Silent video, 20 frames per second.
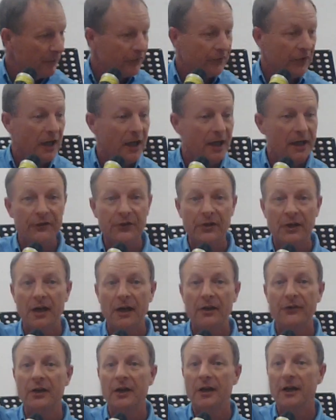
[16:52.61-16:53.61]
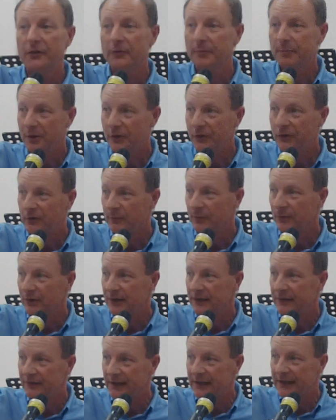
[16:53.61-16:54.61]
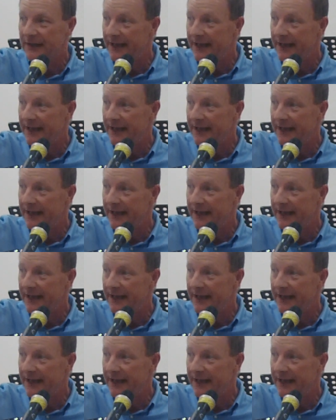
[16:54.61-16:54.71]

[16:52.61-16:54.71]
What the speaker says: as high as possible to